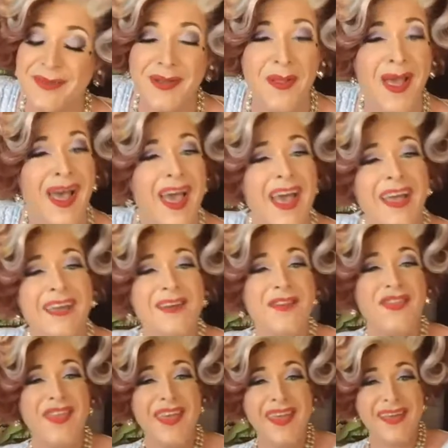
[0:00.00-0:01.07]
But,
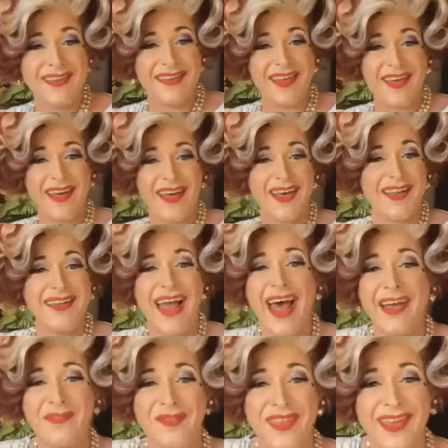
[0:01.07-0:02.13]
theater,
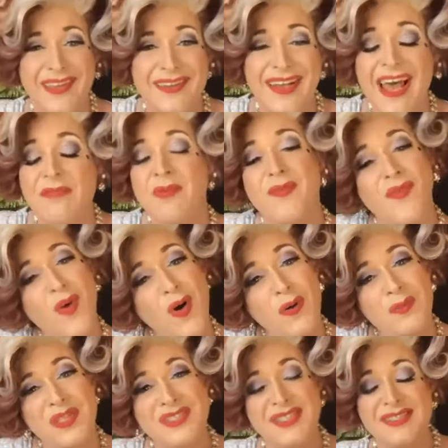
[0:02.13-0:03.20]
live
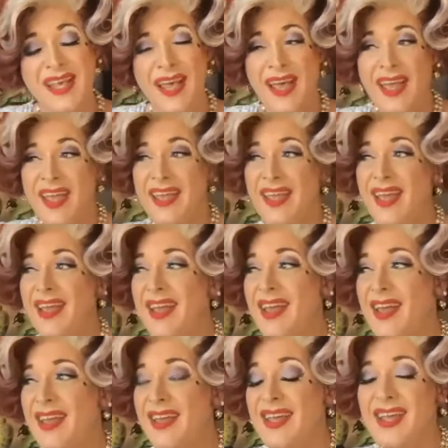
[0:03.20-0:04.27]
performance
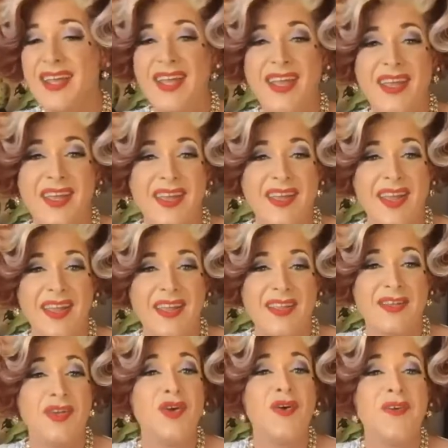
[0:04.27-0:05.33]

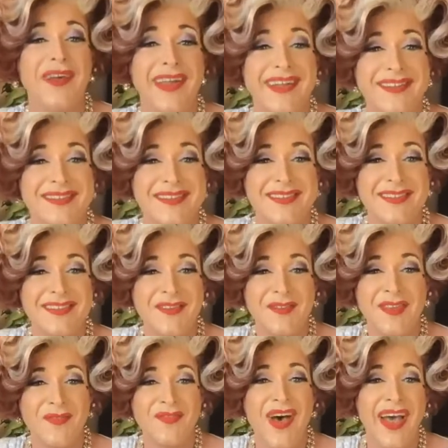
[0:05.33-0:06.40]
it curates
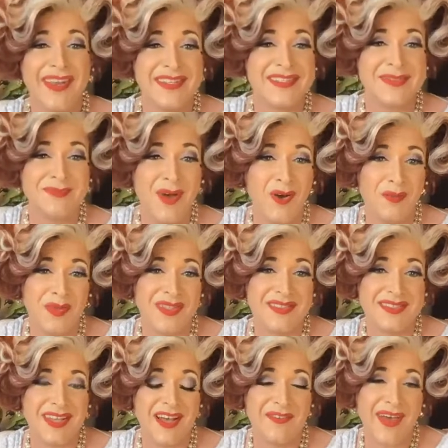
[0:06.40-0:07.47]
the finest
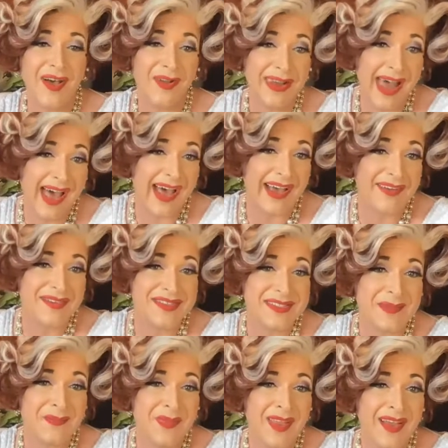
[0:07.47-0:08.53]
moments of our
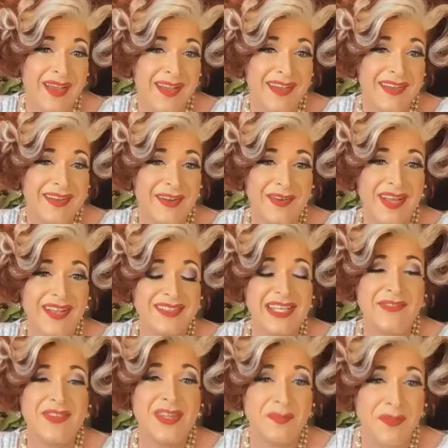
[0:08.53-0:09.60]
lives. It's
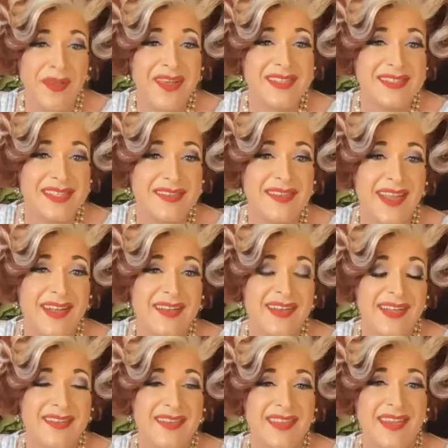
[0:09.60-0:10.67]
even the person that
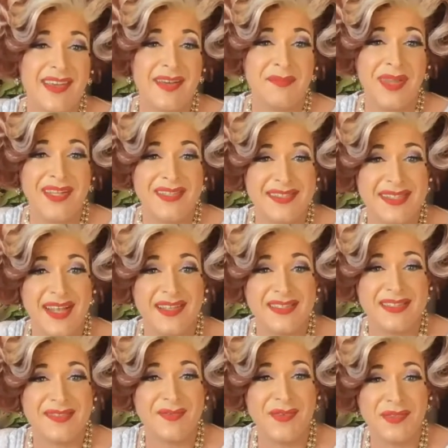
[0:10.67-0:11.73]
lit the
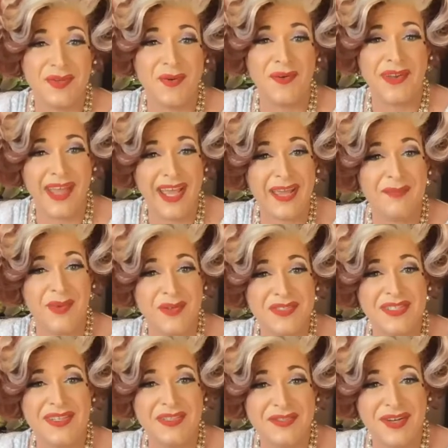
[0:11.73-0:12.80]
incense for Tori
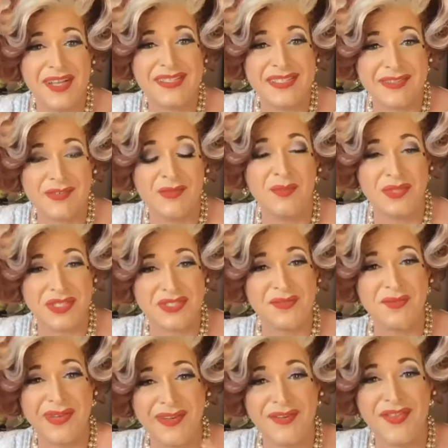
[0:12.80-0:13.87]
Amos in her dressing room, which is
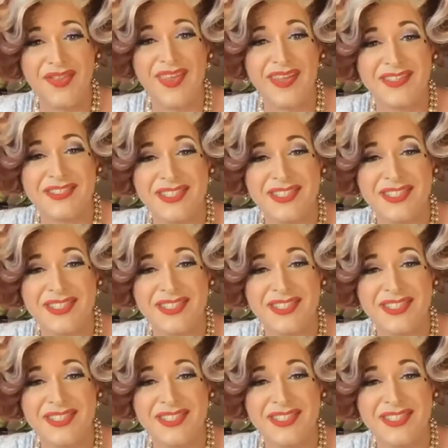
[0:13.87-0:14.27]
a real thing.